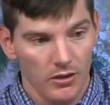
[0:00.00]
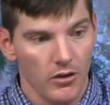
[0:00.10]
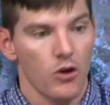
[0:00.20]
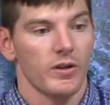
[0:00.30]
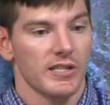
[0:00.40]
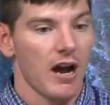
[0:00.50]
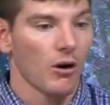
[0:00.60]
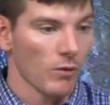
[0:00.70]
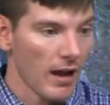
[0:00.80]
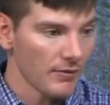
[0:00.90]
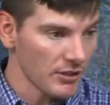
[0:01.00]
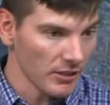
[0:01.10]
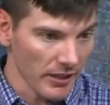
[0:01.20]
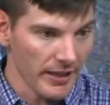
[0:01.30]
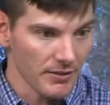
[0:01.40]
who has now arrived in the
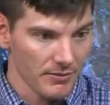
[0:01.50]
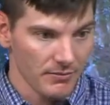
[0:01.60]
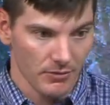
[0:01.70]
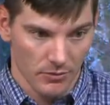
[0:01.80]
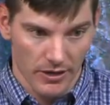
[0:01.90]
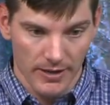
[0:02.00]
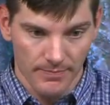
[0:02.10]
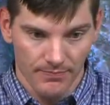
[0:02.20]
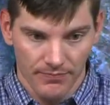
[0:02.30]
land. Okay?